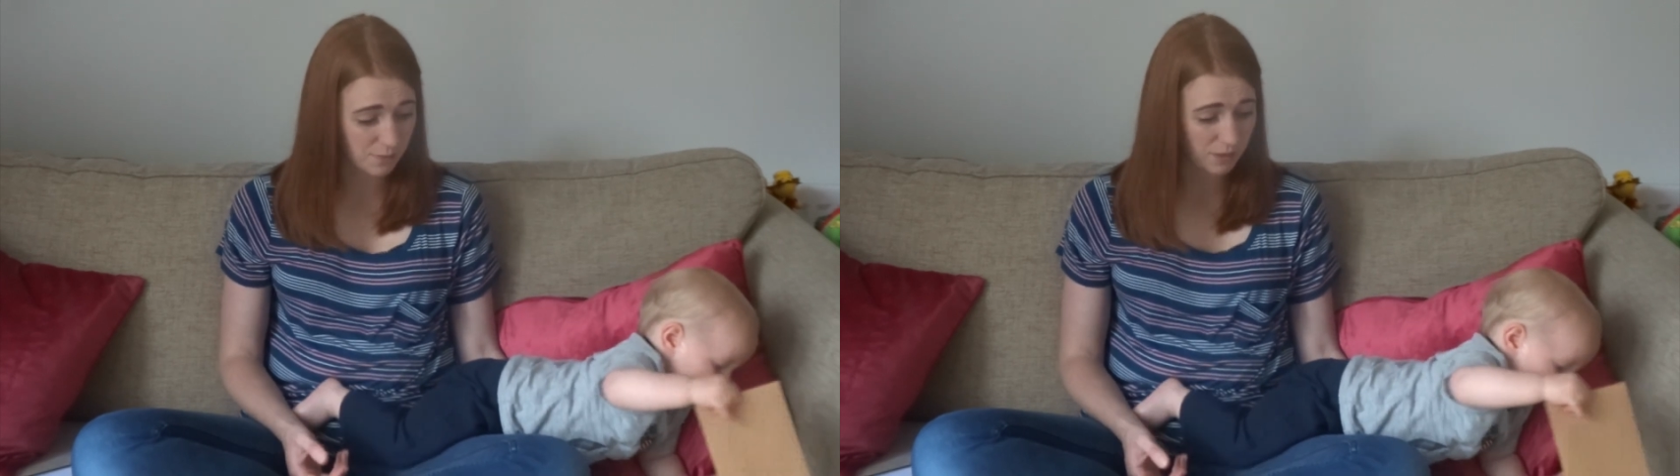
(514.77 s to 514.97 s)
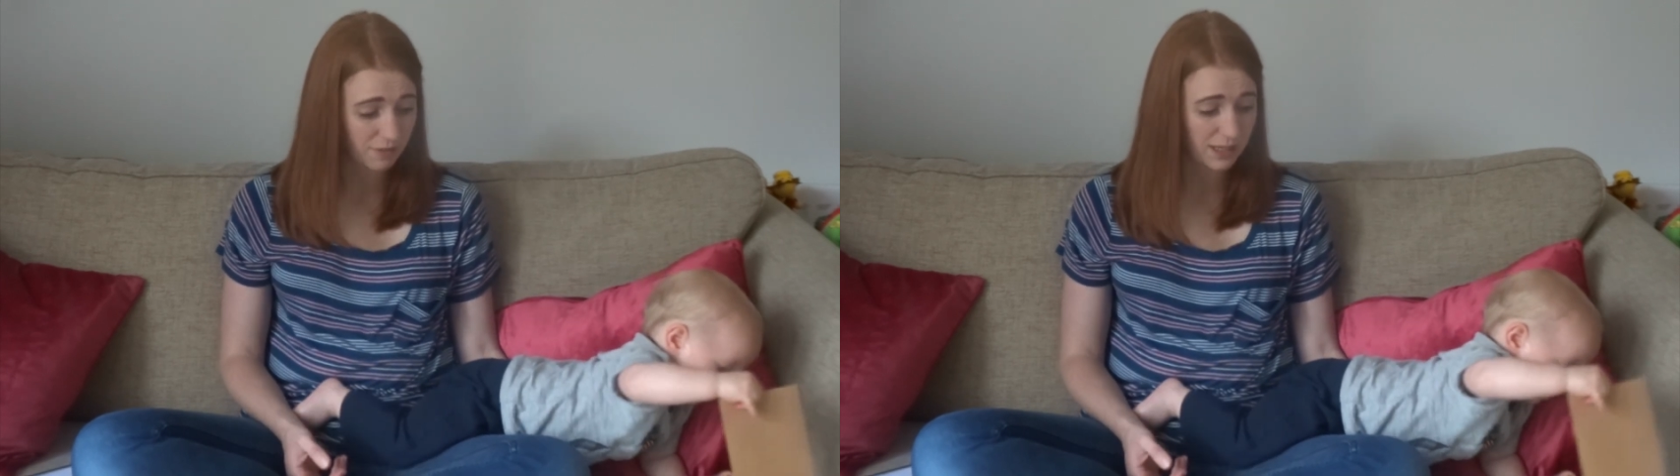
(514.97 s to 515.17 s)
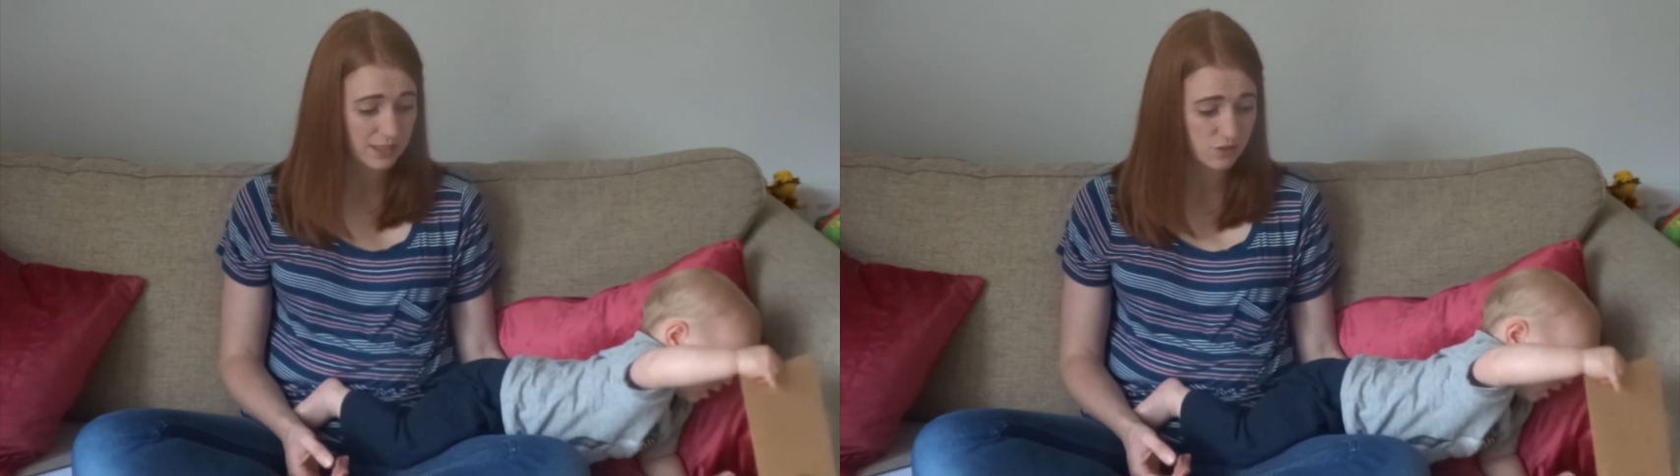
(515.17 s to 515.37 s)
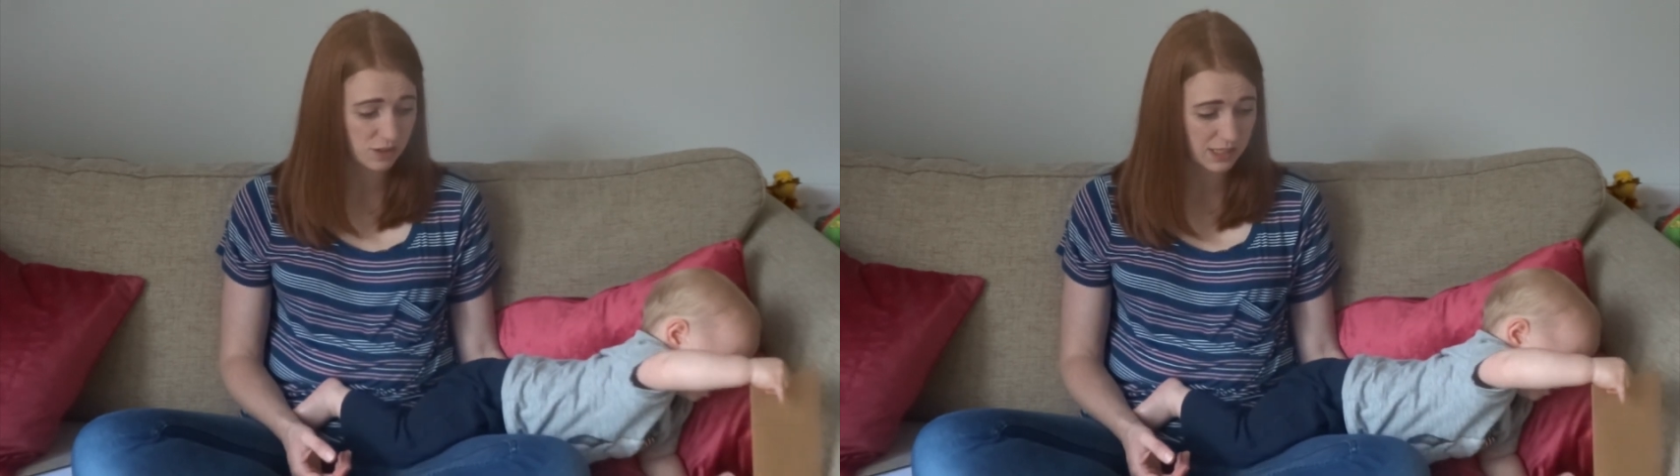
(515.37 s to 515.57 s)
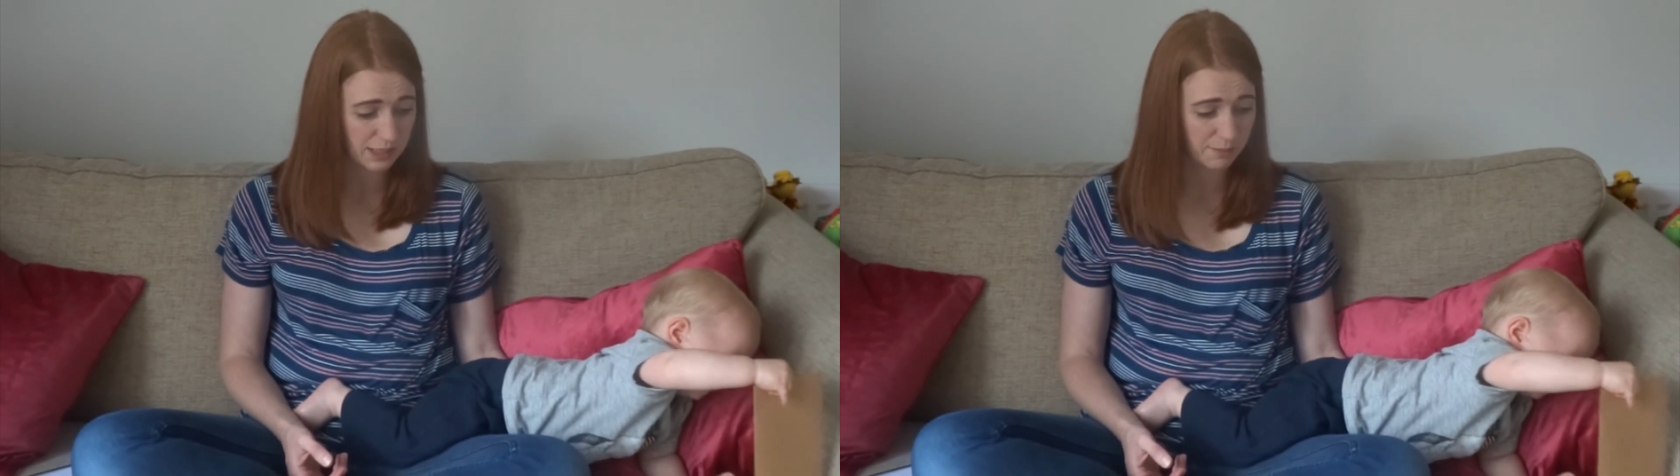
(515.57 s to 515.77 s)
We're really
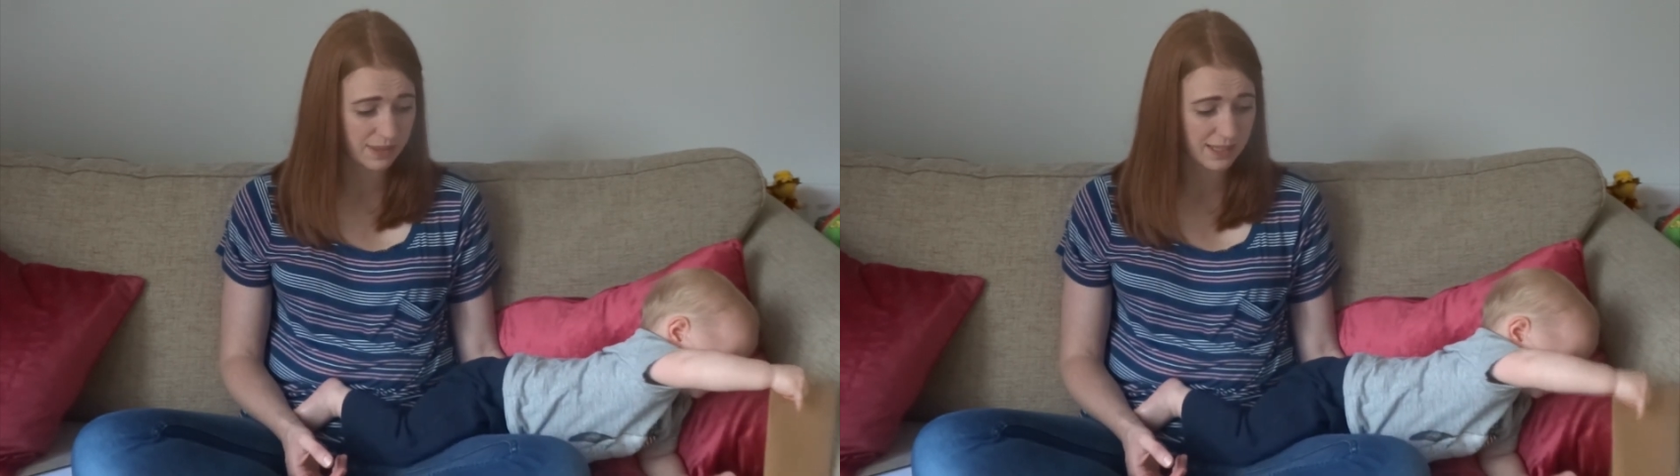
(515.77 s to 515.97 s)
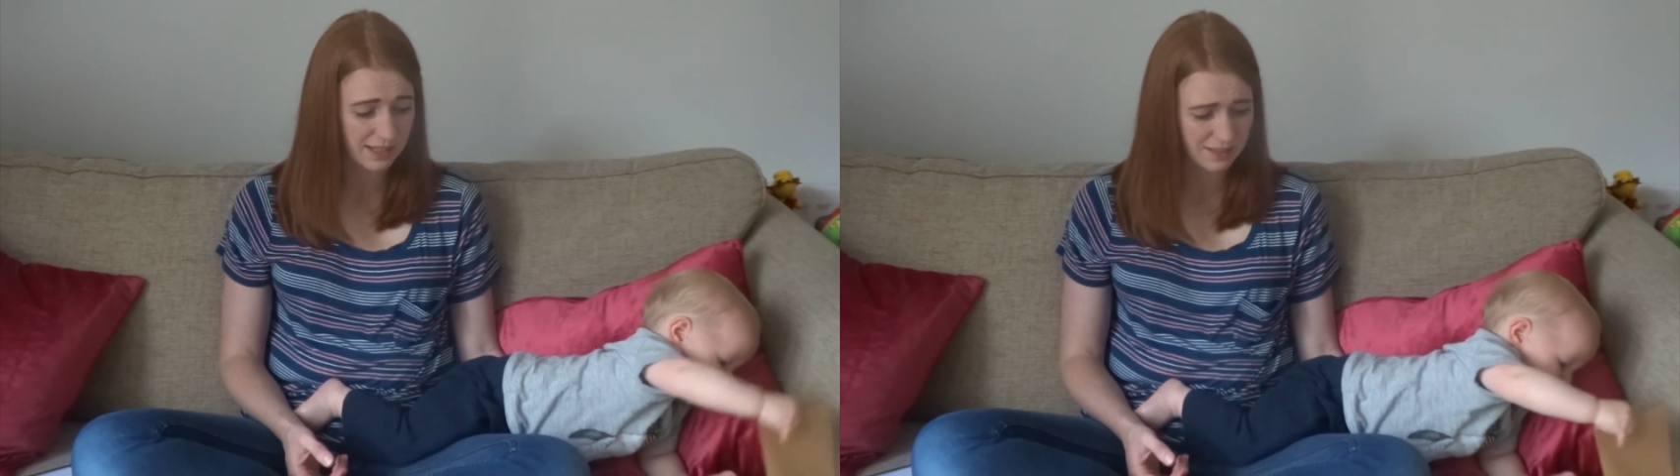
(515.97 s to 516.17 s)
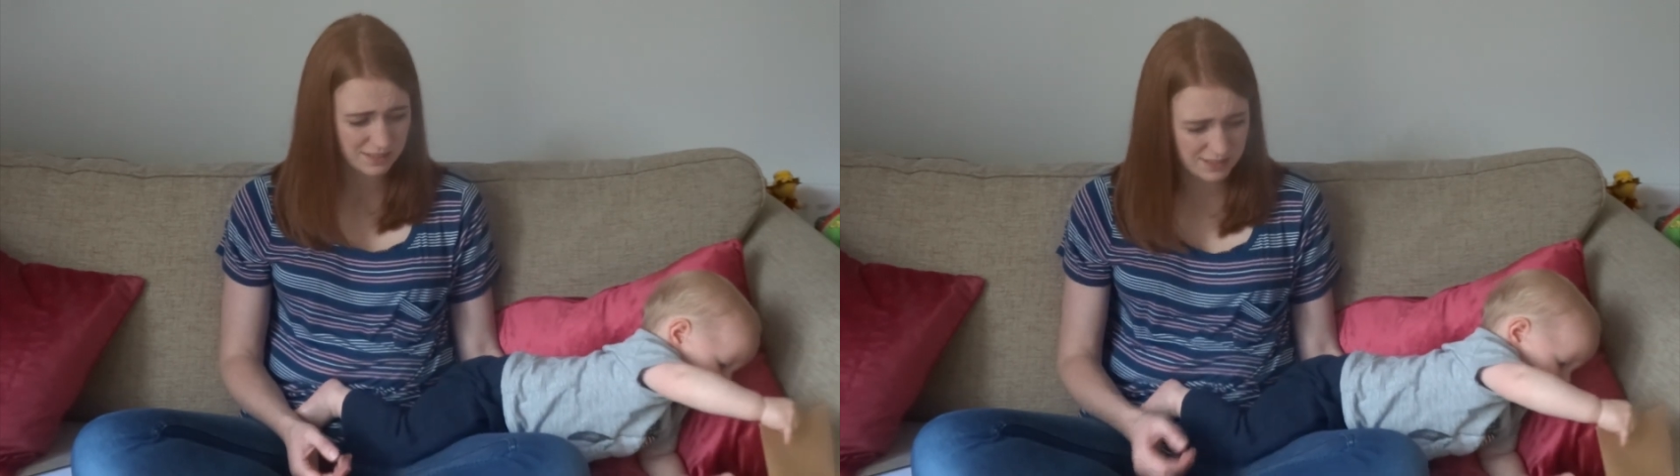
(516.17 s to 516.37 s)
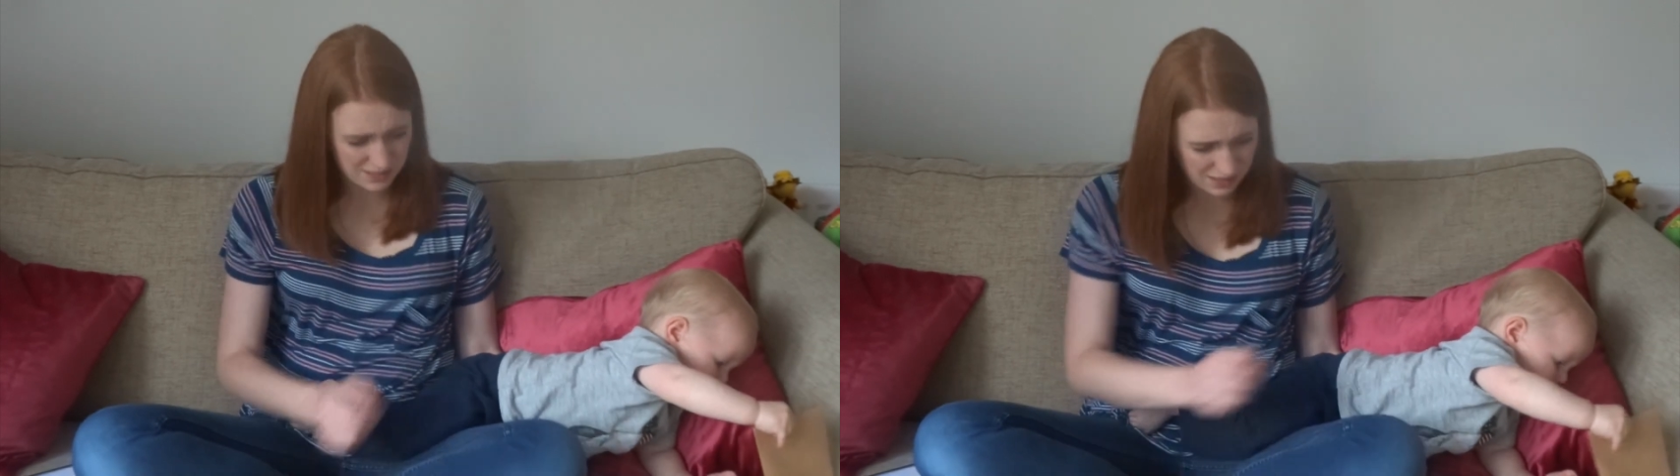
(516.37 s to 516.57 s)
struggling with that.